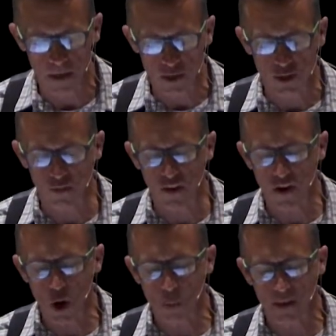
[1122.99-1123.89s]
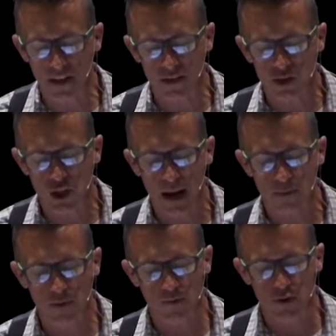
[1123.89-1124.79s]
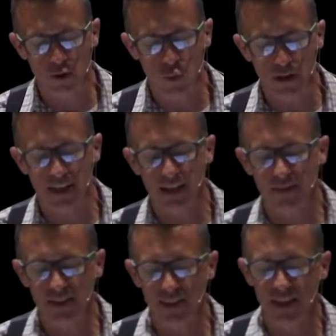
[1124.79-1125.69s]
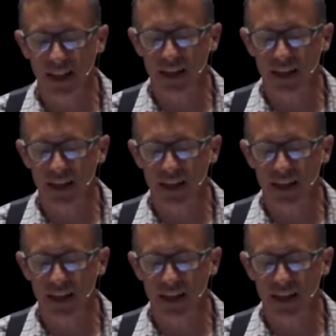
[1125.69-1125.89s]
So, the very opening of this chapter in verse 1, David said